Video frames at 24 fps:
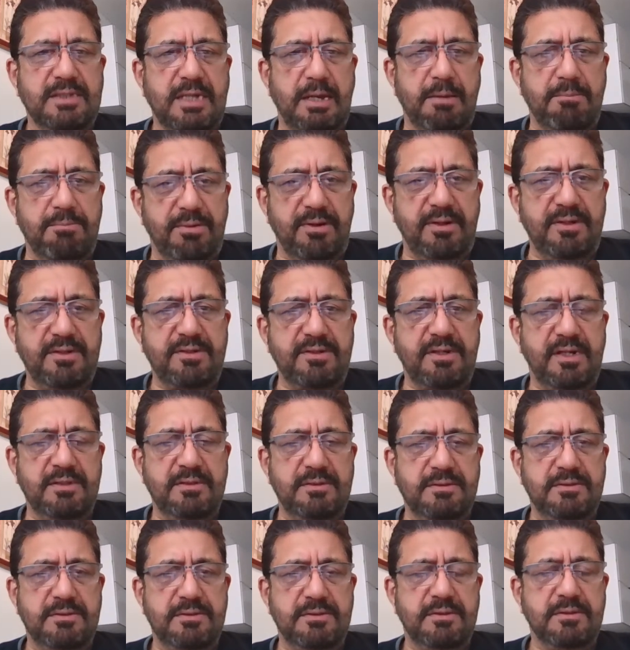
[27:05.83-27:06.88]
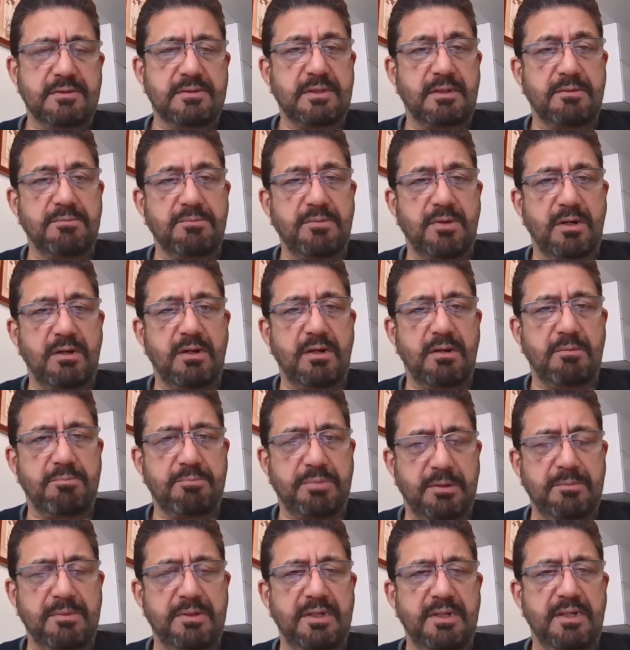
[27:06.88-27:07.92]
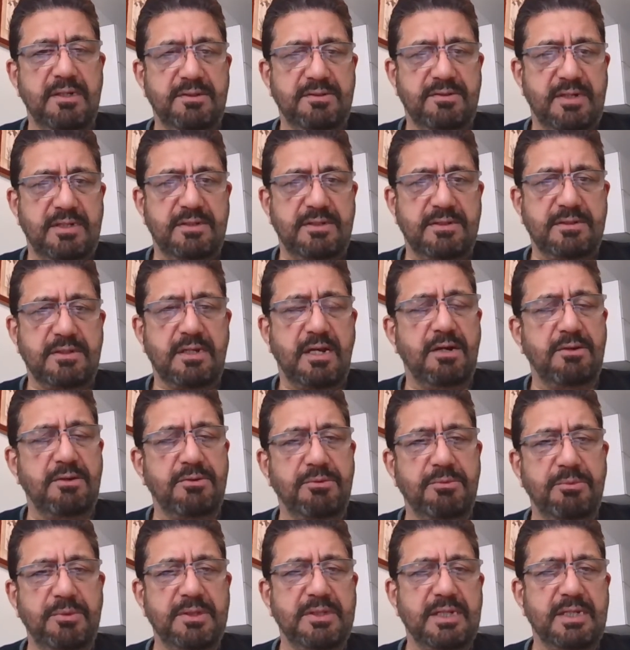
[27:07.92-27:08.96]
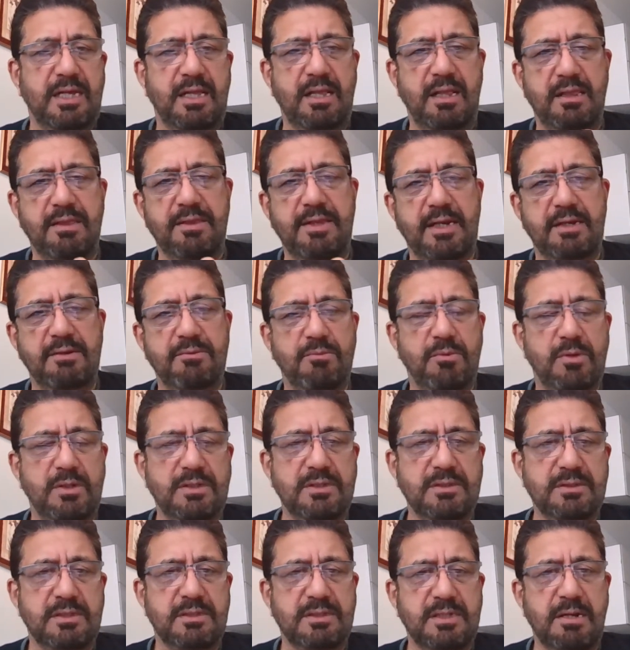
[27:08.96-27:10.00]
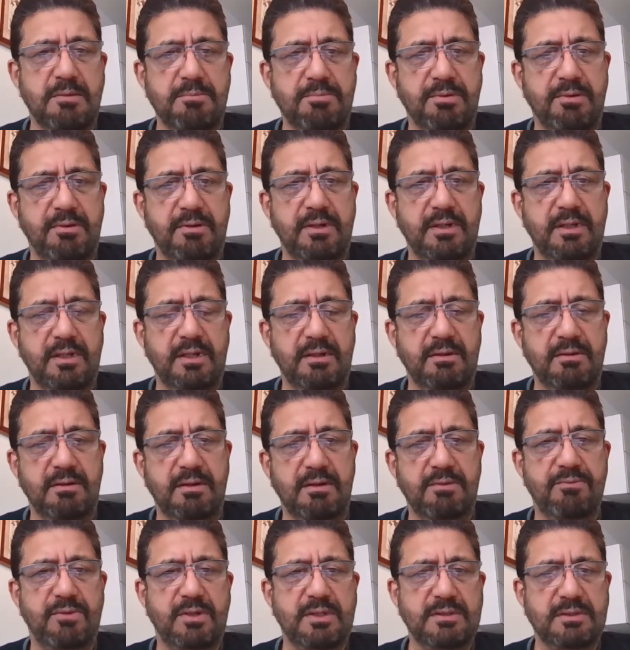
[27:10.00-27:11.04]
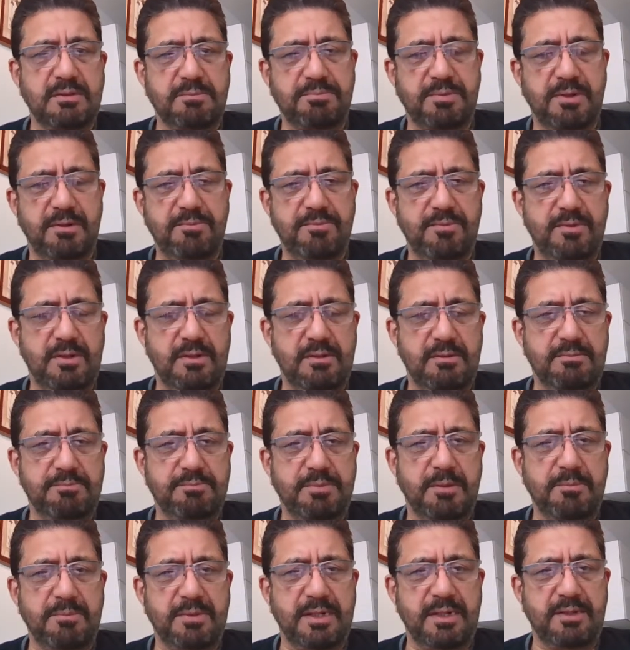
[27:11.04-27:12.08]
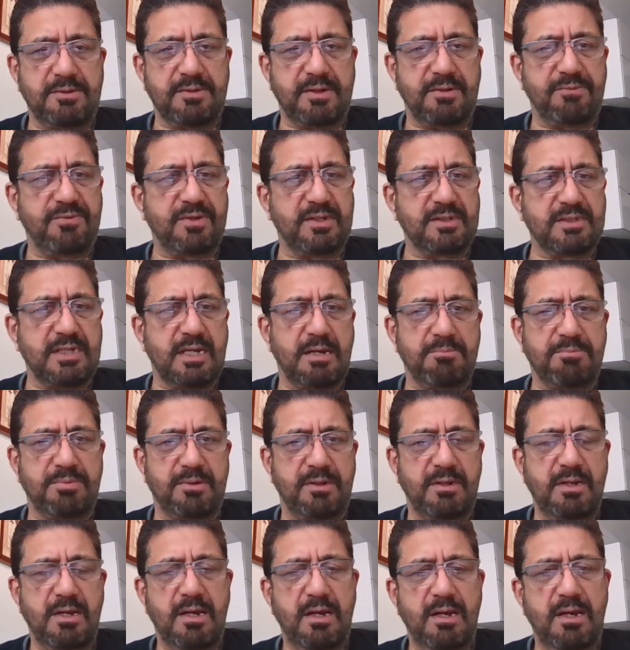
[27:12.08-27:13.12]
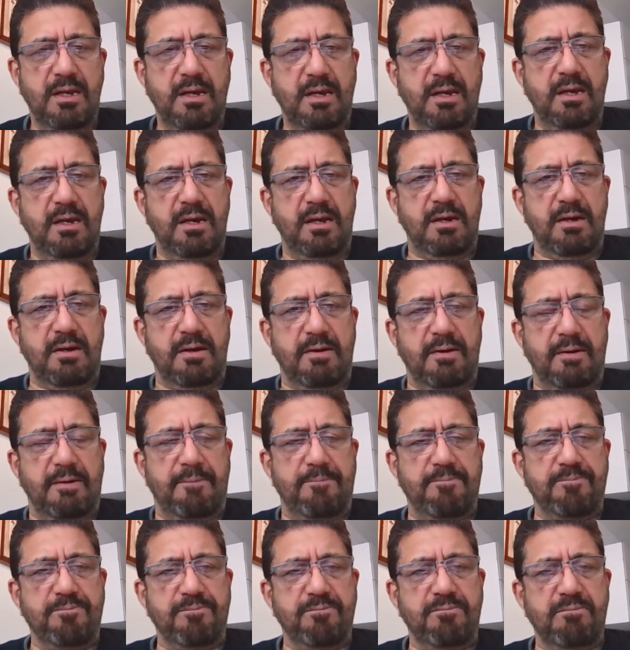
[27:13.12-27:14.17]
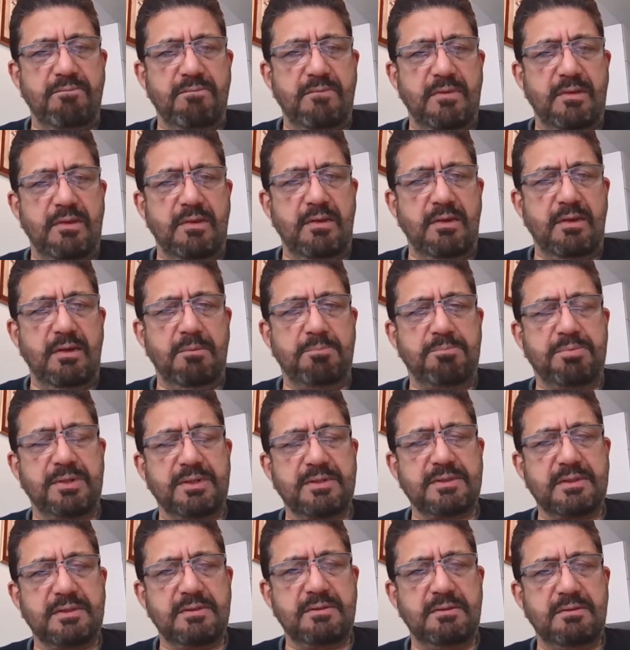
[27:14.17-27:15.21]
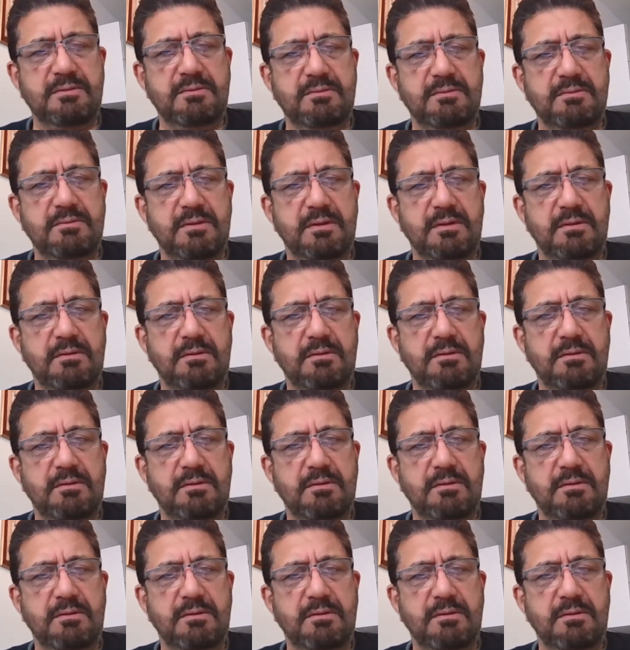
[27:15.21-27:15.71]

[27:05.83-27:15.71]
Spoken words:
temporary trends, some are permanent trends. How do we tell that what is a temporary and what is a permanent trend? For example, a person